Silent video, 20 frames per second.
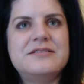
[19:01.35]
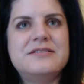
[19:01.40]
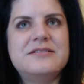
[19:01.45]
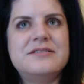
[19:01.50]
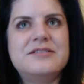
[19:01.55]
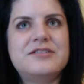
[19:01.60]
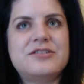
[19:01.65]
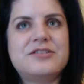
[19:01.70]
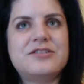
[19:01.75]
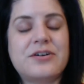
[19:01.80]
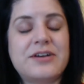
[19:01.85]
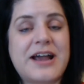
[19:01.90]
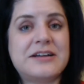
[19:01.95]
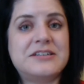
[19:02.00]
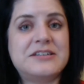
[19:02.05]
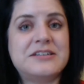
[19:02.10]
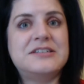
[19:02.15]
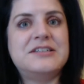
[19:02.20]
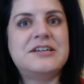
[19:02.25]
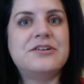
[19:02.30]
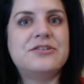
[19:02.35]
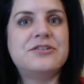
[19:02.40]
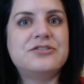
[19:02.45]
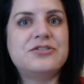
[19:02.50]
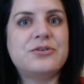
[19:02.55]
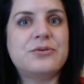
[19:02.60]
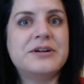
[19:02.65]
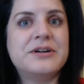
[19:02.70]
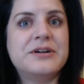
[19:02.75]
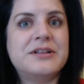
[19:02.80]
start acting
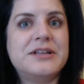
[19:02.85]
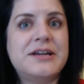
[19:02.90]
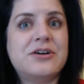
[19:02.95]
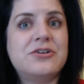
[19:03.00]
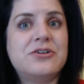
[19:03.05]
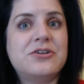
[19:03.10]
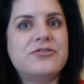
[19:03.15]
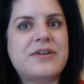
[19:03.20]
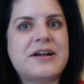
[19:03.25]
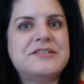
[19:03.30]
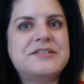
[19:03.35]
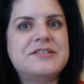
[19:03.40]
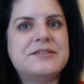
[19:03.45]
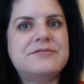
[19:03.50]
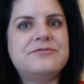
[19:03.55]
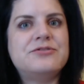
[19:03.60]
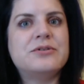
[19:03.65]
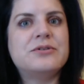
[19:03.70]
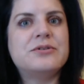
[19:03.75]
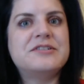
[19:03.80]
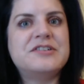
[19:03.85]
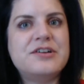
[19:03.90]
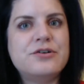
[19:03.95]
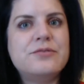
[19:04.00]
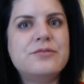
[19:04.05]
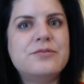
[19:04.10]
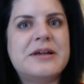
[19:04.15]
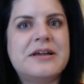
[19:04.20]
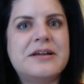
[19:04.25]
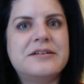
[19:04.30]
territorially aggressive towards
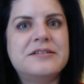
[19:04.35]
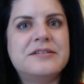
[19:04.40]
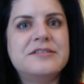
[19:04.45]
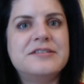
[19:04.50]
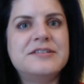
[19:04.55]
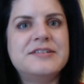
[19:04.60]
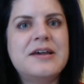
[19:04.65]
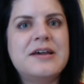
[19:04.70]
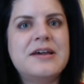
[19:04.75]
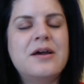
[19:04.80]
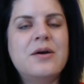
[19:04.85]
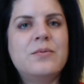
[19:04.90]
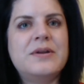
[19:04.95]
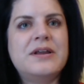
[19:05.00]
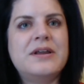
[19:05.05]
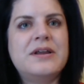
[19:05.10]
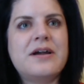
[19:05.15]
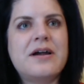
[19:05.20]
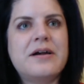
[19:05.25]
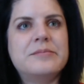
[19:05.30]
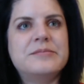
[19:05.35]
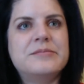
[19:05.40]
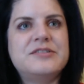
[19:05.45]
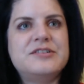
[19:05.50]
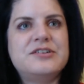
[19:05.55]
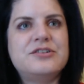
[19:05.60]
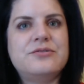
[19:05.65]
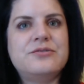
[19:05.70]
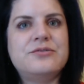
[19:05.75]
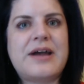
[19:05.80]
humans when it comes
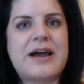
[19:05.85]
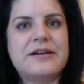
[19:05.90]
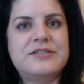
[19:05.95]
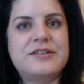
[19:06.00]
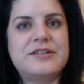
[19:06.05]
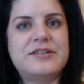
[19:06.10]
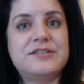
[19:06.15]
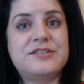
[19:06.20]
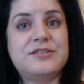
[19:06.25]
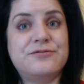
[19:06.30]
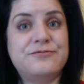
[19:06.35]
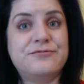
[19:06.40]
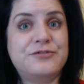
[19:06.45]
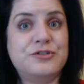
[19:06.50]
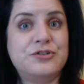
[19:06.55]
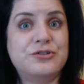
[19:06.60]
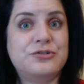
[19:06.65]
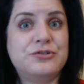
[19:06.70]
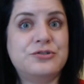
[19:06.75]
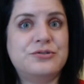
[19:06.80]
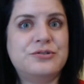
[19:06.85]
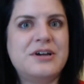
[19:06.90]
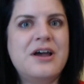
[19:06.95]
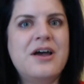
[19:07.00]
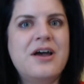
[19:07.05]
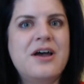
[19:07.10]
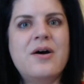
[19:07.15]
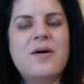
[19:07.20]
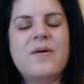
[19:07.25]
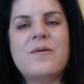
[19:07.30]
to access to food
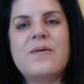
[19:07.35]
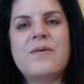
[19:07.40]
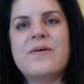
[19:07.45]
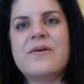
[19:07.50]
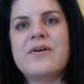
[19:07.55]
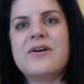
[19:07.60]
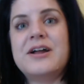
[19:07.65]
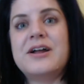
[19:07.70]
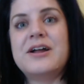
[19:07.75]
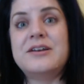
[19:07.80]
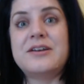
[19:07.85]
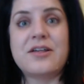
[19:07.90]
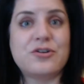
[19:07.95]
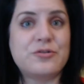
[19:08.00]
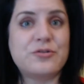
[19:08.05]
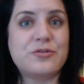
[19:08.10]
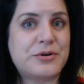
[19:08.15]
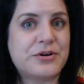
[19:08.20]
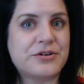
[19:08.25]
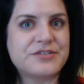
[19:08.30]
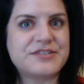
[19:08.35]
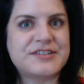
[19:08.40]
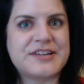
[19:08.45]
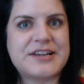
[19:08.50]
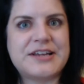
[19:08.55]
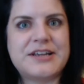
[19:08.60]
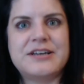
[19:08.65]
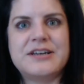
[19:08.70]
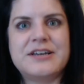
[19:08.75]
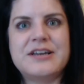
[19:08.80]
or another
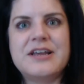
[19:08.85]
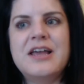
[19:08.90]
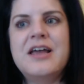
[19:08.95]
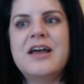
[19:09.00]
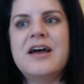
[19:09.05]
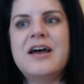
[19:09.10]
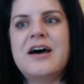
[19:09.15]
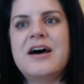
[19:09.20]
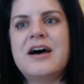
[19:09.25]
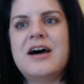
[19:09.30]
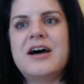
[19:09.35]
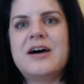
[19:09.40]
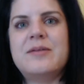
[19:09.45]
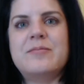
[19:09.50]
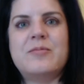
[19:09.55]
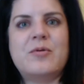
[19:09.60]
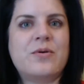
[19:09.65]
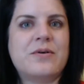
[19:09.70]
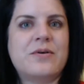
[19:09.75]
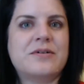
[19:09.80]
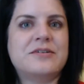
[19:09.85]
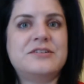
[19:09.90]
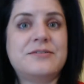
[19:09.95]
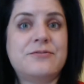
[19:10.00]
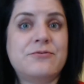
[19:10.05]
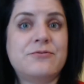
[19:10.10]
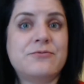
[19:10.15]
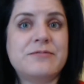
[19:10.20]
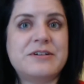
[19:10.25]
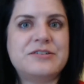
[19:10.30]
person, or
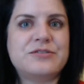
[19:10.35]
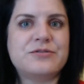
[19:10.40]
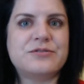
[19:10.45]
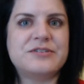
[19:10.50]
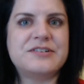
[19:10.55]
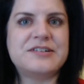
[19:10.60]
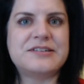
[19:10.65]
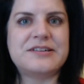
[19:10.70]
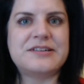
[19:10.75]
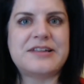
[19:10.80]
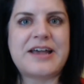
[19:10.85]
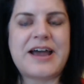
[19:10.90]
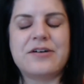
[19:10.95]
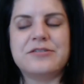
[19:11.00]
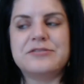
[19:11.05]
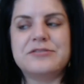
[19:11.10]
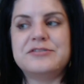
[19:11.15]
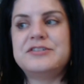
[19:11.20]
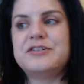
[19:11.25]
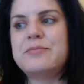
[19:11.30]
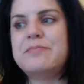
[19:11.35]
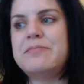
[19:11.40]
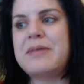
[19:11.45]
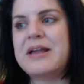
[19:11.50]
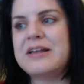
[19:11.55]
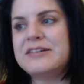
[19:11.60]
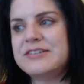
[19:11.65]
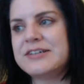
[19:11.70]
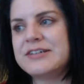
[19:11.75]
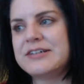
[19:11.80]
different resources in the house. So
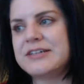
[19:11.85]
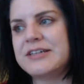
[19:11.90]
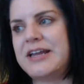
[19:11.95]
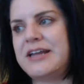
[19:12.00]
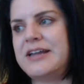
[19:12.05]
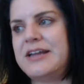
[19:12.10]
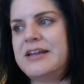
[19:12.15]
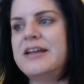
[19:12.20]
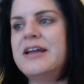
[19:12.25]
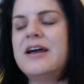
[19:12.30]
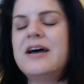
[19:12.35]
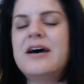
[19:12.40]
basically,